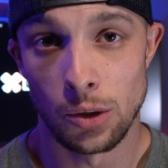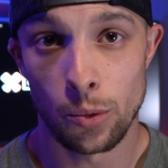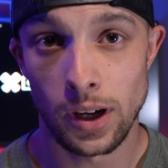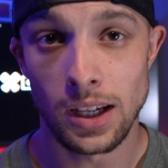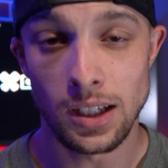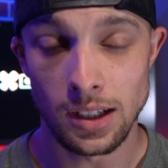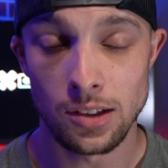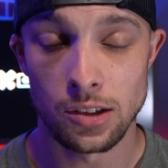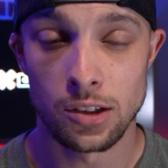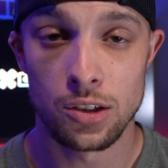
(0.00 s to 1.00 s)
way
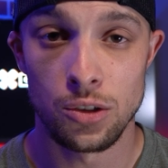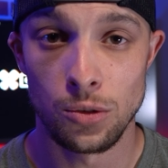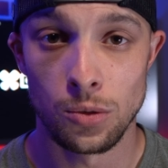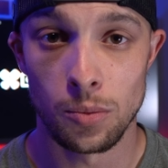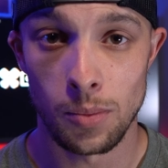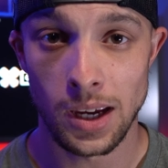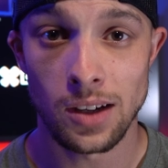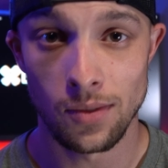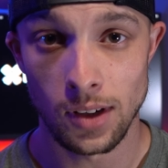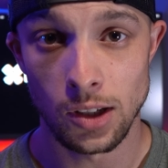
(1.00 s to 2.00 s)
easier to
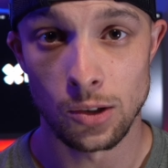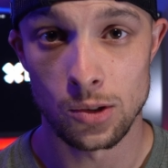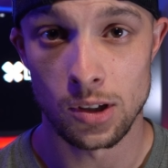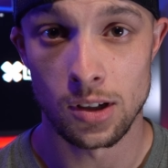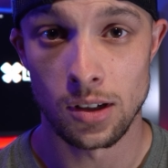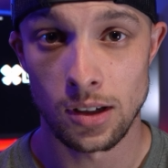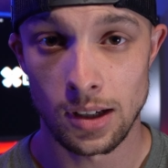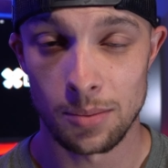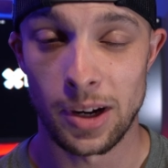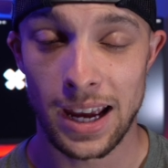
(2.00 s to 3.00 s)
make videos on.
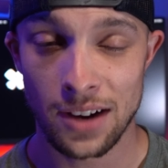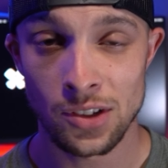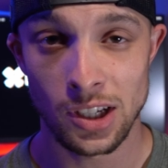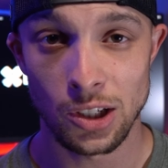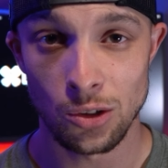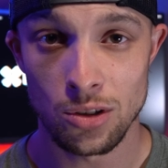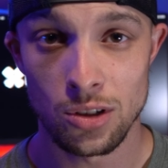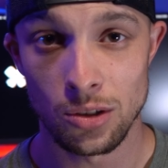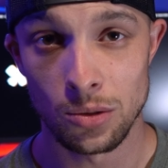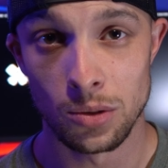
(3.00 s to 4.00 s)
I'm going to have to get used
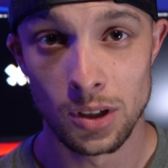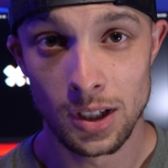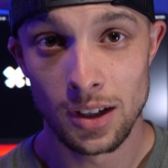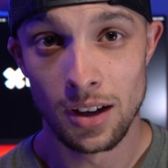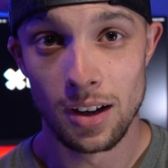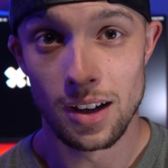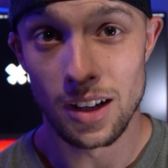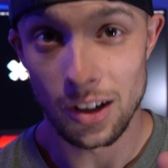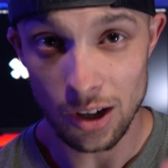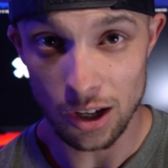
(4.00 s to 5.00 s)
to
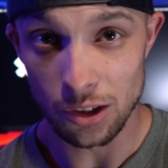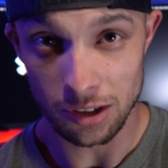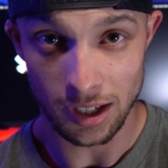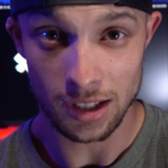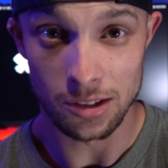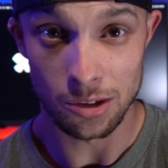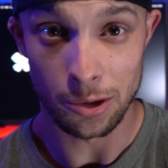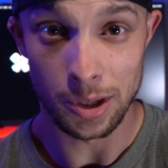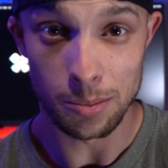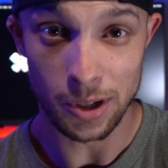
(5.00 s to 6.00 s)
not looking at the
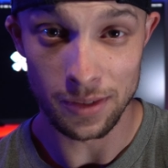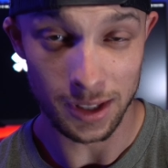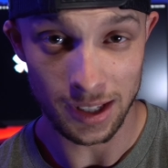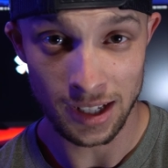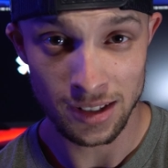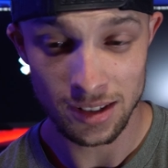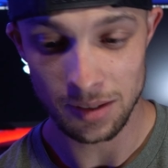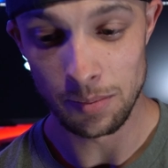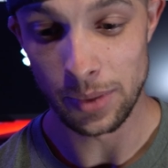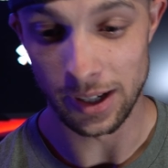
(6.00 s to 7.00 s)
screen above the
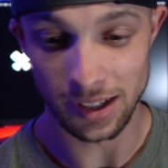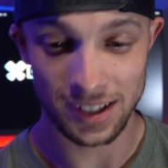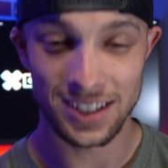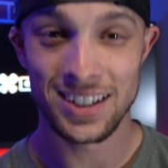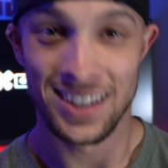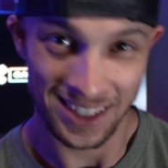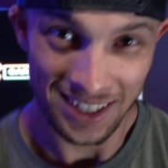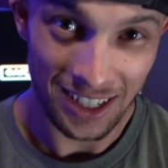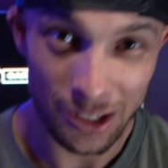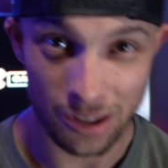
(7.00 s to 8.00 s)
lens, but
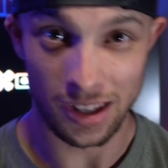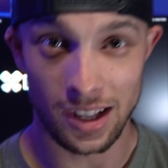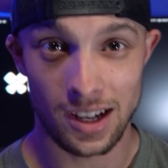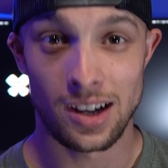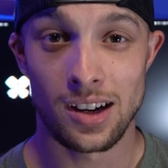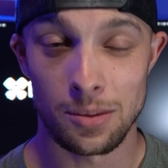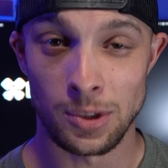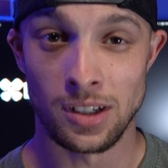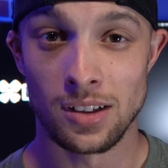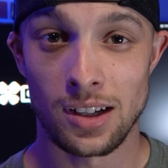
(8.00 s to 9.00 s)
other than that, I
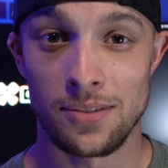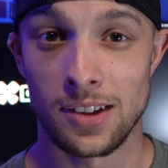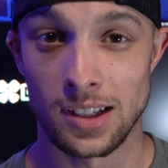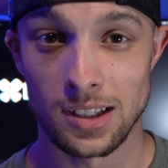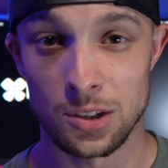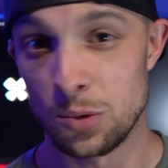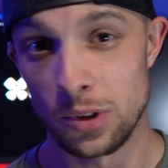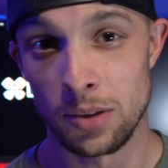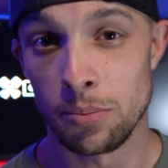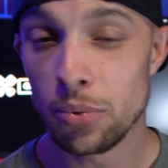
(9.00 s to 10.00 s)
mean, I feel like this
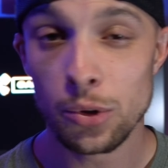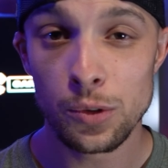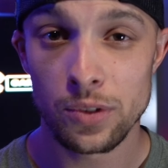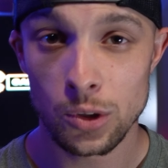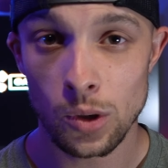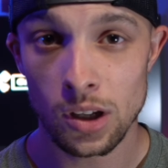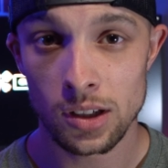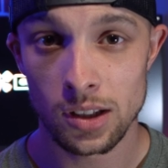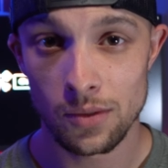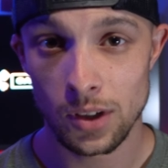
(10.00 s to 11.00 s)
will improve the
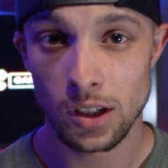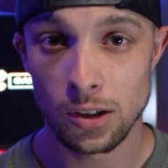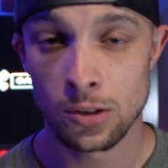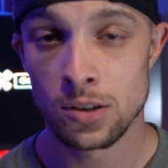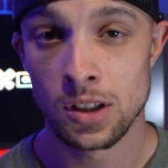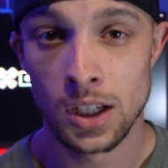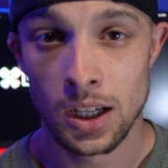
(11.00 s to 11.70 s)
quality of the videos